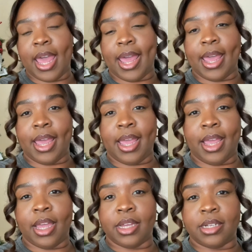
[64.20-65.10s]

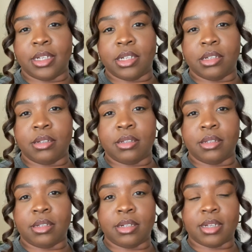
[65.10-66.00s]
a
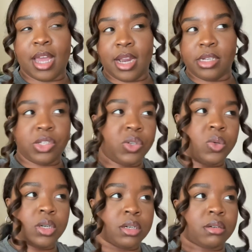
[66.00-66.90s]
kind of
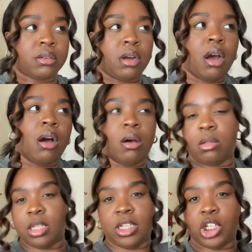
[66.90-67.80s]
tour
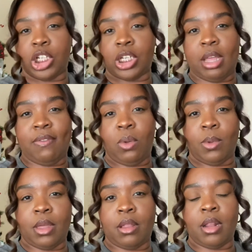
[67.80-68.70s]
haul-ish, if you
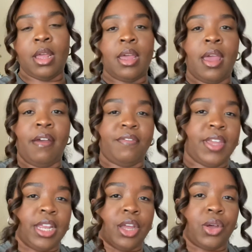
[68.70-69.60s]
will,
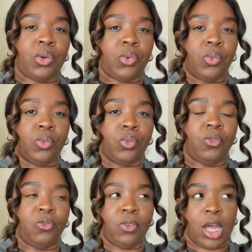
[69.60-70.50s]
video
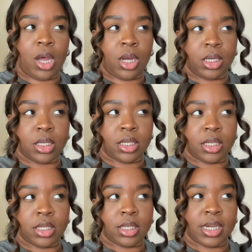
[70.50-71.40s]
vlog,
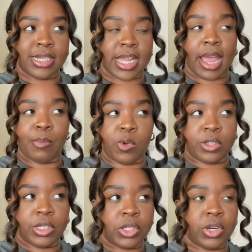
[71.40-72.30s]
because I am going
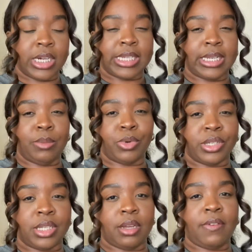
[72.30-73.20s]
to the store because I need more
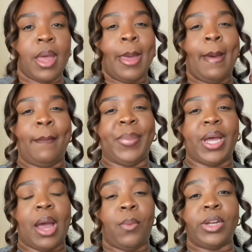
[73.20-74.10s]
stuff.
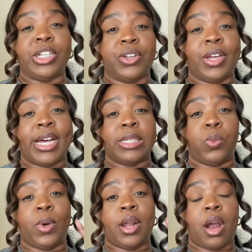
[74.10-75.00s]
But I want to show you guys
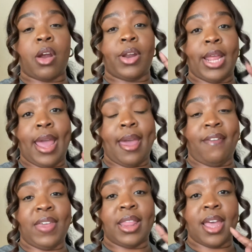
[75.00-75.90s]
what I already
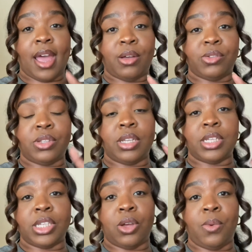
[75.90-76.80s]
have in the house.
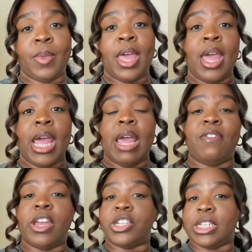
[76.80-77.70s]
So if
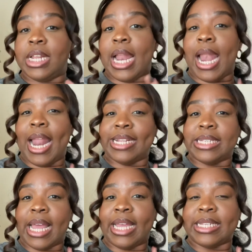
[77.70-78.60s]
you're interested, let's
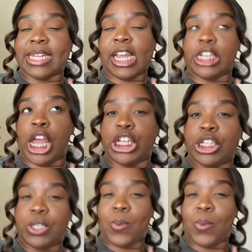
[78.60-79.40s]
get into